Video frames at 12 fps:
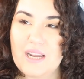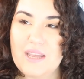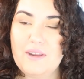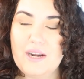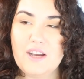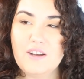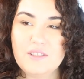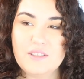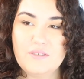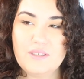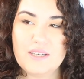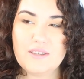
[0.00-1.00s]
And then I
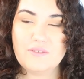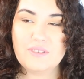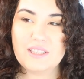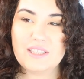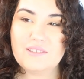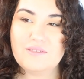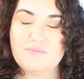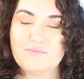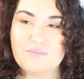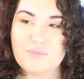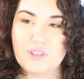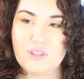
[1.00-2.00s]
also didn't really
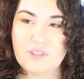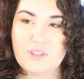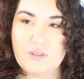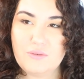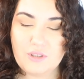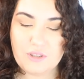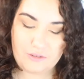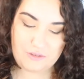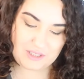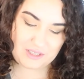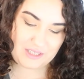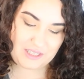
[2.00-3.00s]
look too
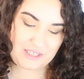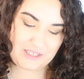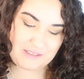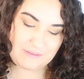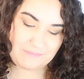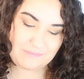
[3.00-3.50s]
closely